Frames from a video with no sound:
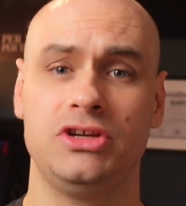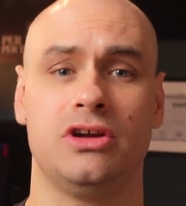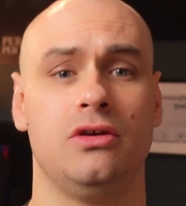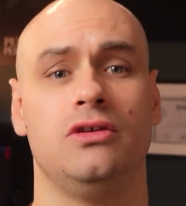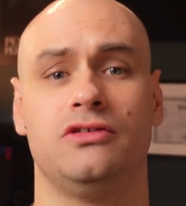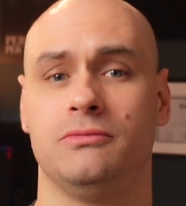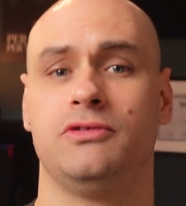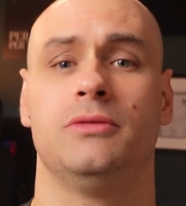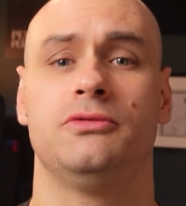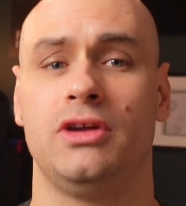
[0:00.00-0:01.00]
show you some
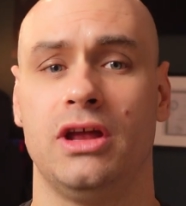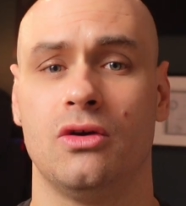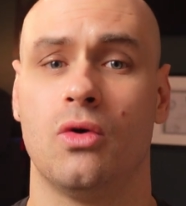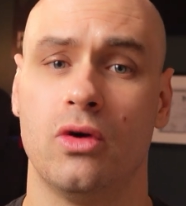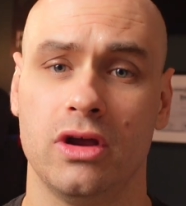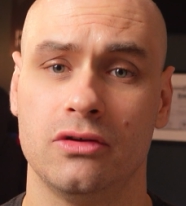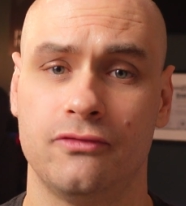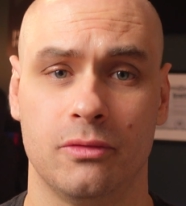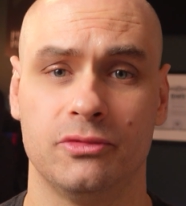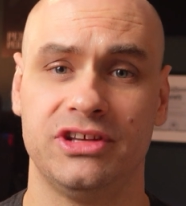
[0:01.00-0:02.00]
tips to get your audio
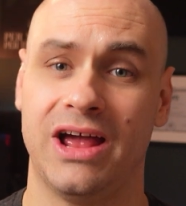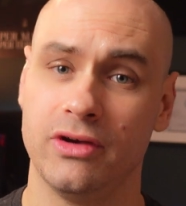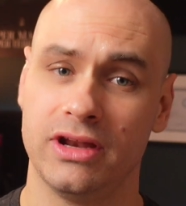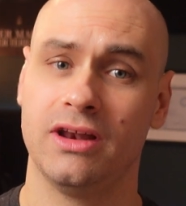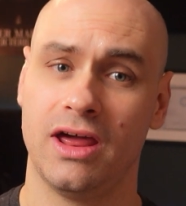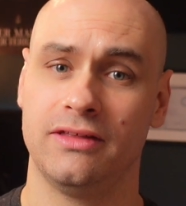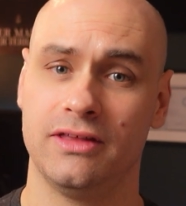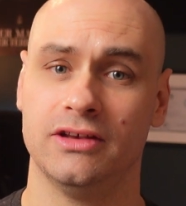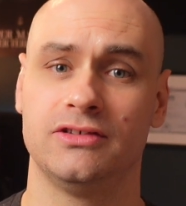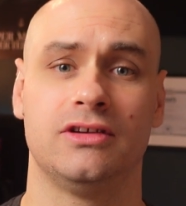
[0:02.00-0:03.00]
from sounding like
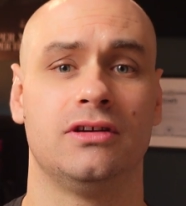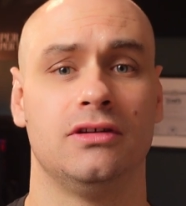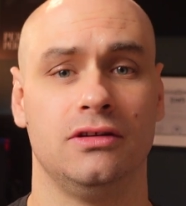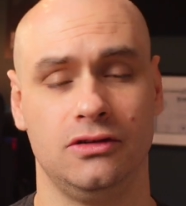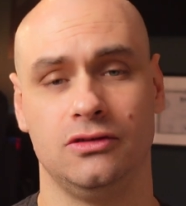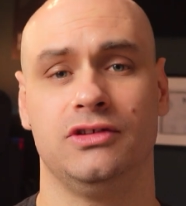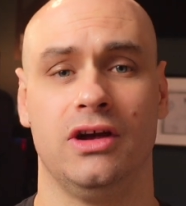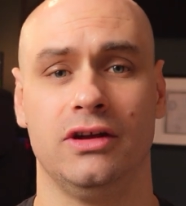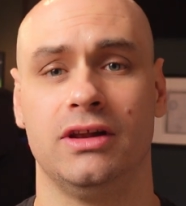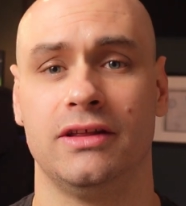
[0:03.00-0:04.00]
this to
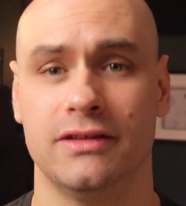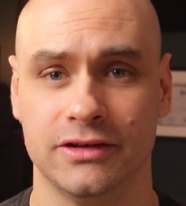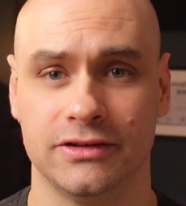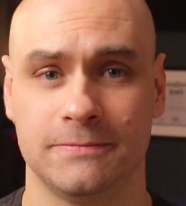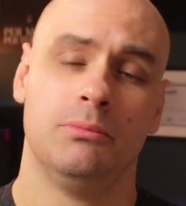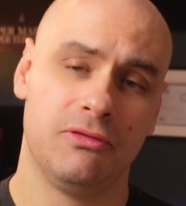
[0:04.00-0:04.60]
sounding like this.